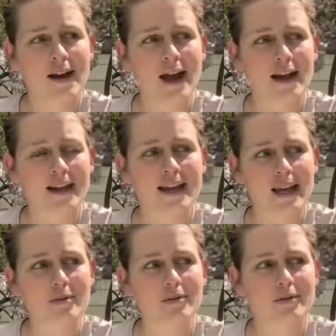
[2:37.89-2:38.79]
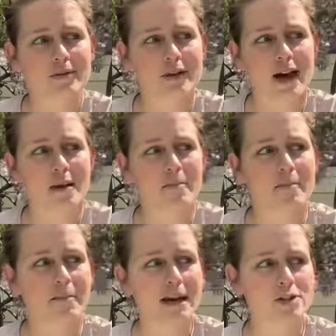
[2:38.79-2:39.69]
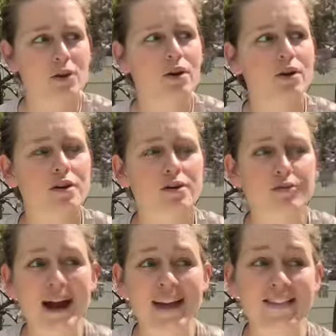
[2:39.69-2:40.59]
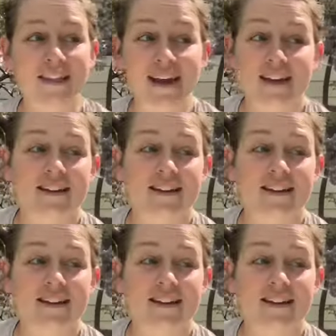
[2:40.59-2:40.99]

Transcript: and I keep my dog Ray in there.